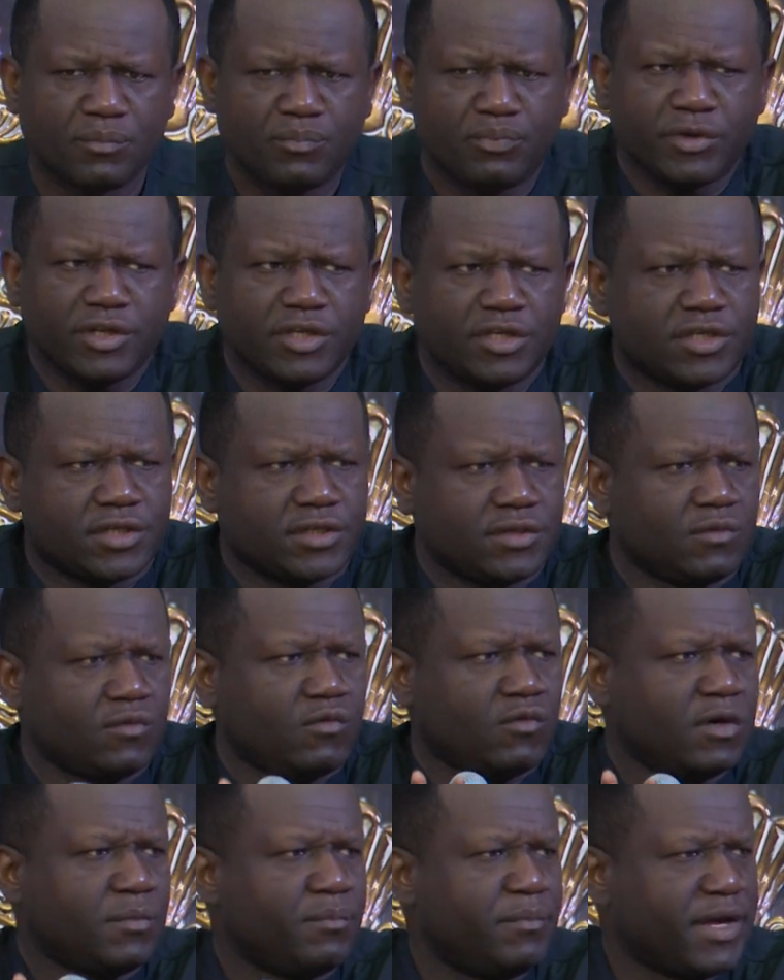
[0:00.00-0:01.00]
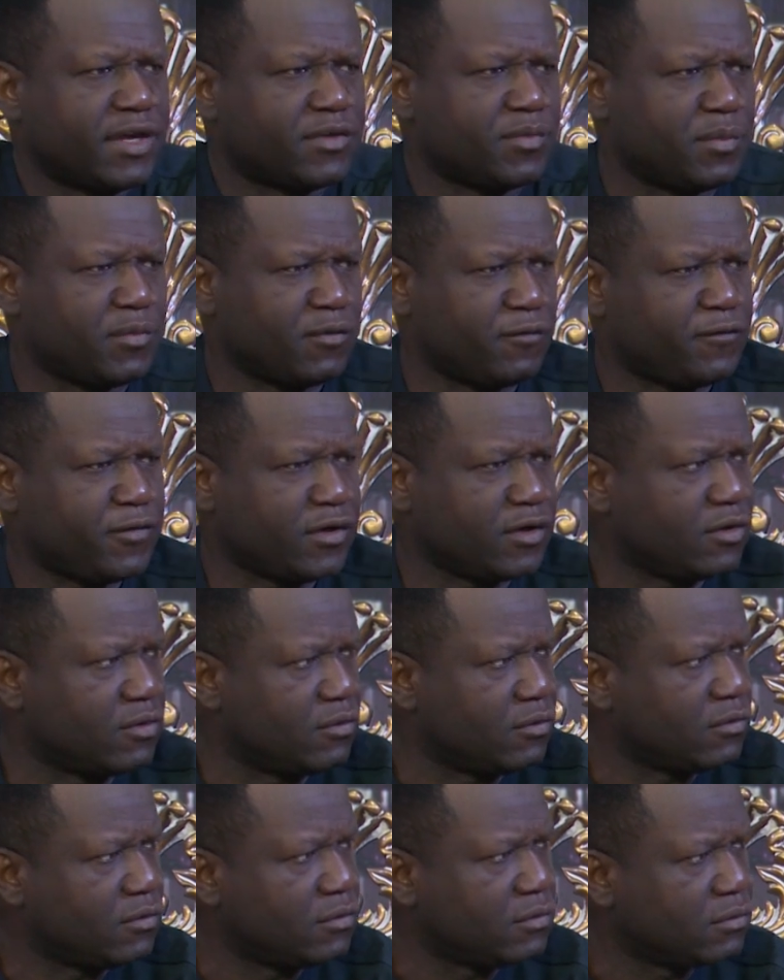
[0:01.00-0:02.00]
Preach what makes people feel
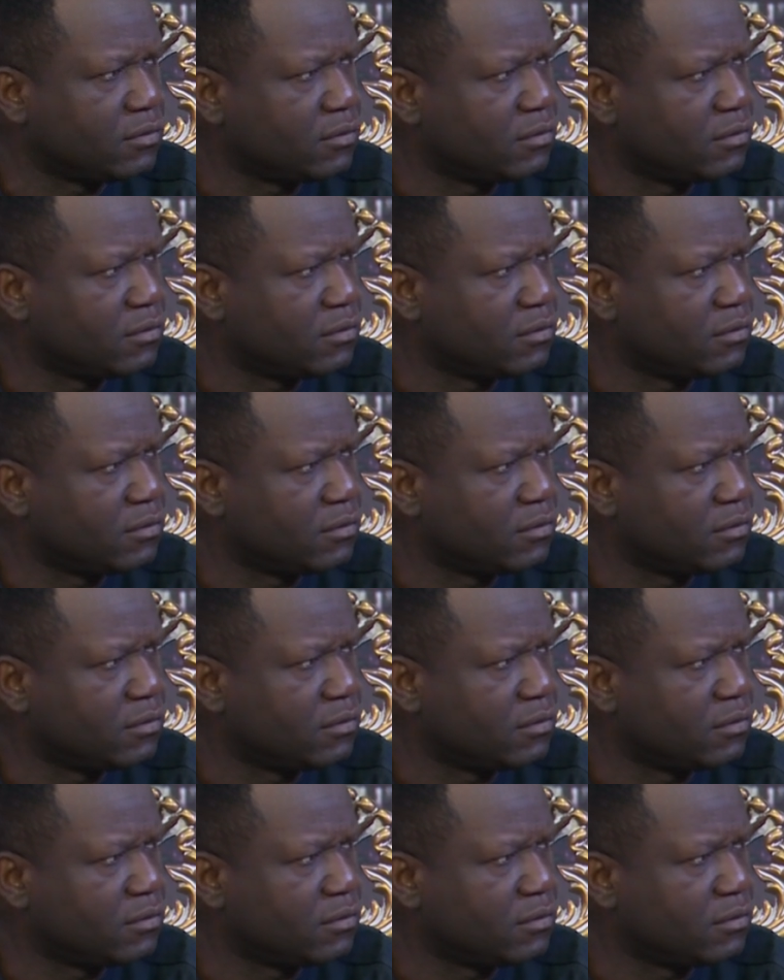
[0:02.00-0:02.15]
good.